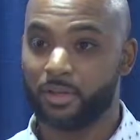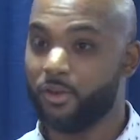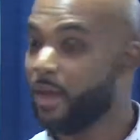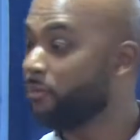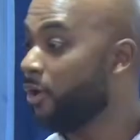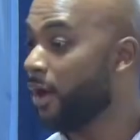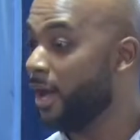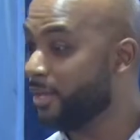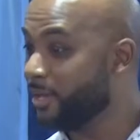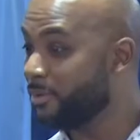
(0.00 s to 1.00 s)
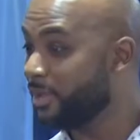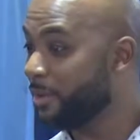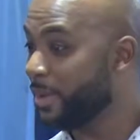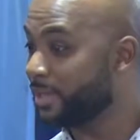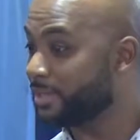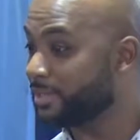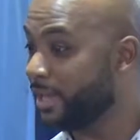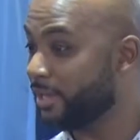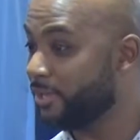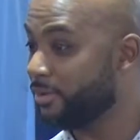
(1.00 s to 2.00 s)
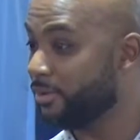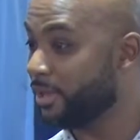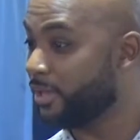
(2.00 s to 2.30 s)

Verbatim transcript: you have no idea what they're about to say to you.